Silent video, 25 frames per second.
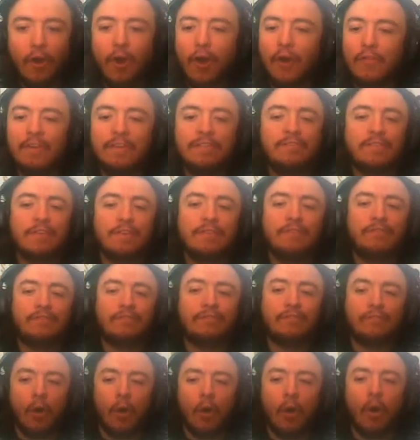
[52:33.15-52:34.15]
Oh, this is
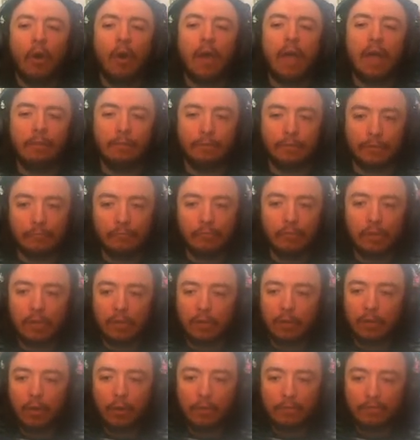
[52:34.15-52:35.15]
so Elden
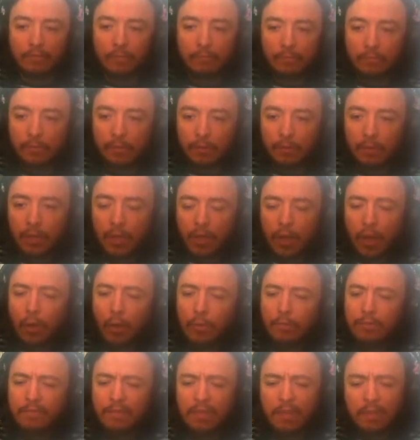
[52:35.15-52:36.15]
Ring or something.
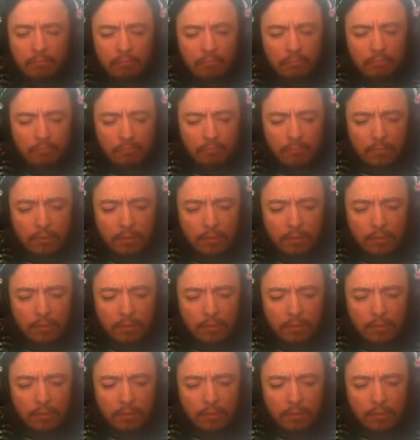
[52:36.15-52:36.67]
Or is it...